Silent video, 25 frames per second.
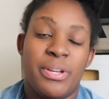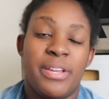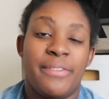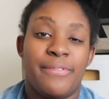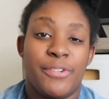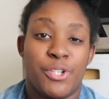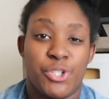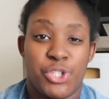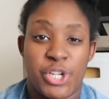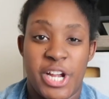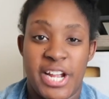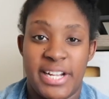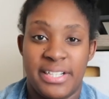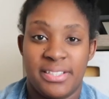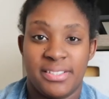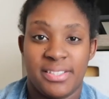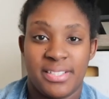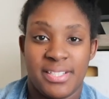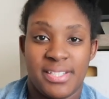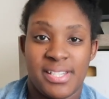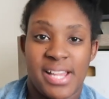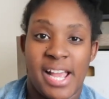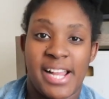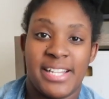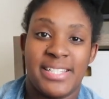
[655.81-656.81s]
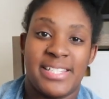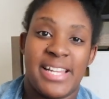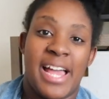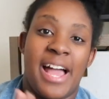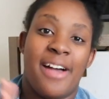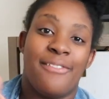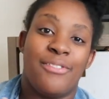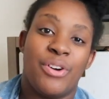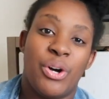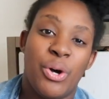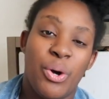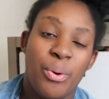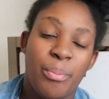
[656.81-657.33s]
if you're trying to decide to
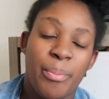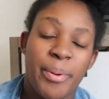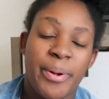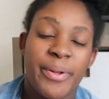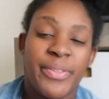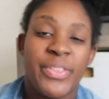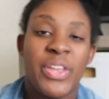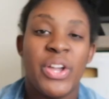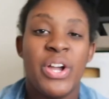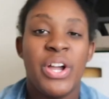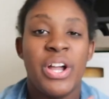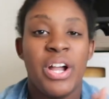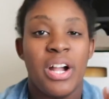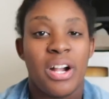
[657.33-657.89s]
have a home birth